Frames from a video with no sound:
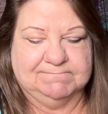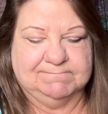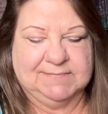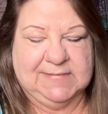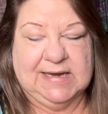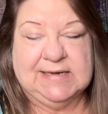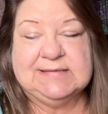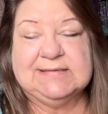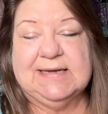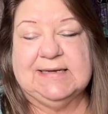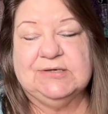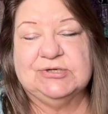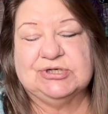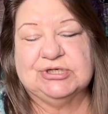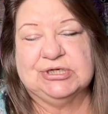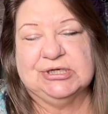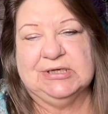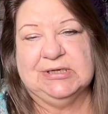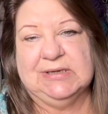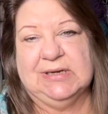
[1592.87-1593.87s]

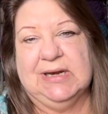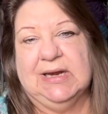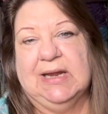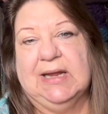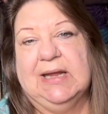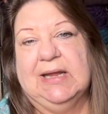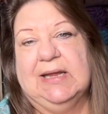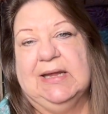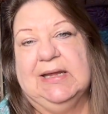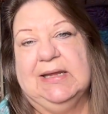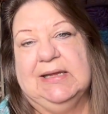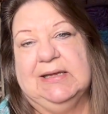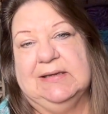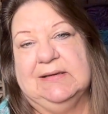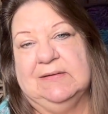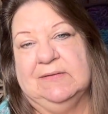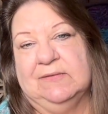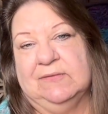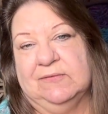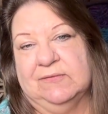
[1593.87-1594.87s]
attention
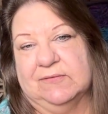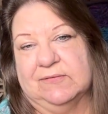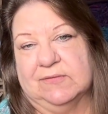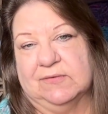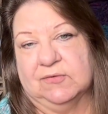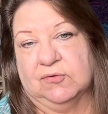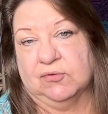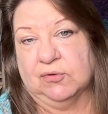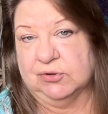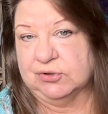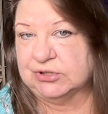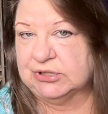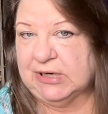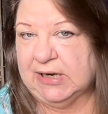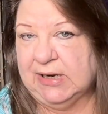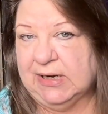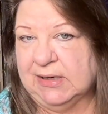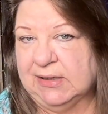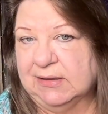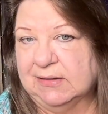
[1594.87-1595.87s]
is
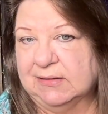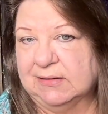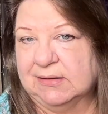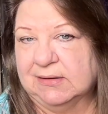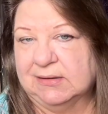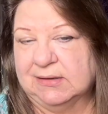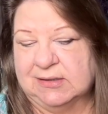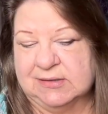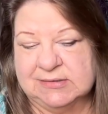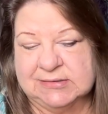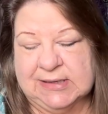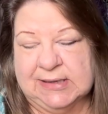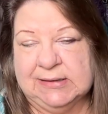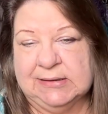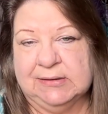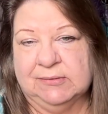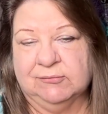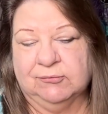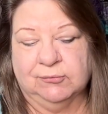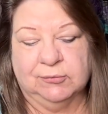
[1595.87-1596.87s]
crocheting, because
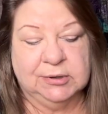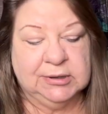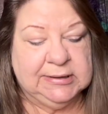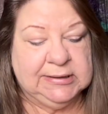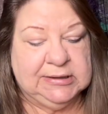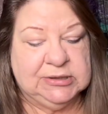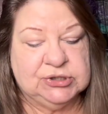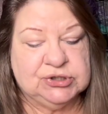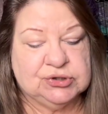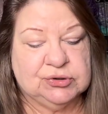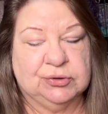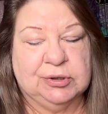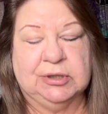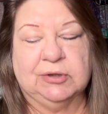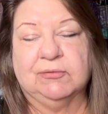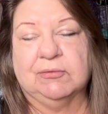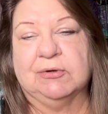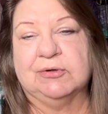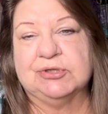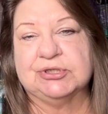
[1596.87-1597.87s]
I really enjoy
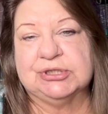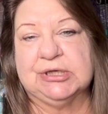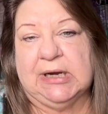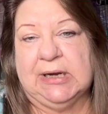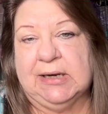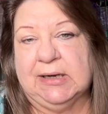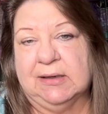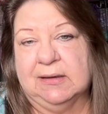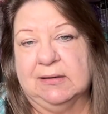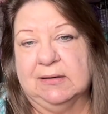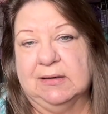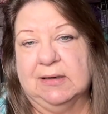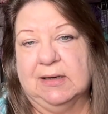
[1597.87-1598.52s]
crocheting.